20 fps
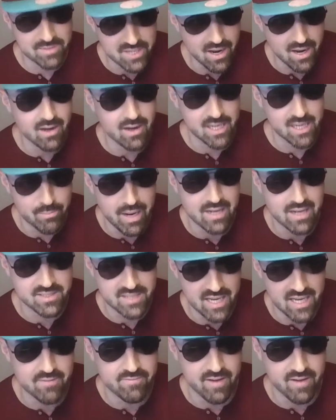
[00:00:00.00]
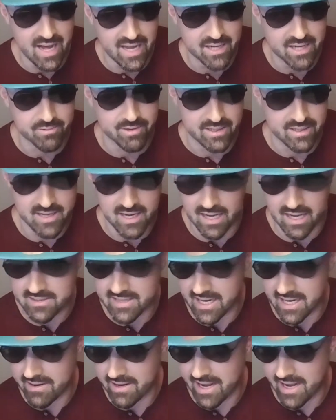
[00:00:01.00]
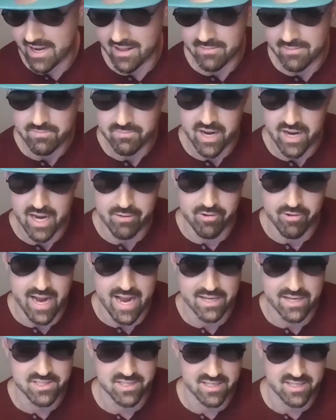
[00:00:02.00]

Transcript: talking myself onto it. Guns, any reaction?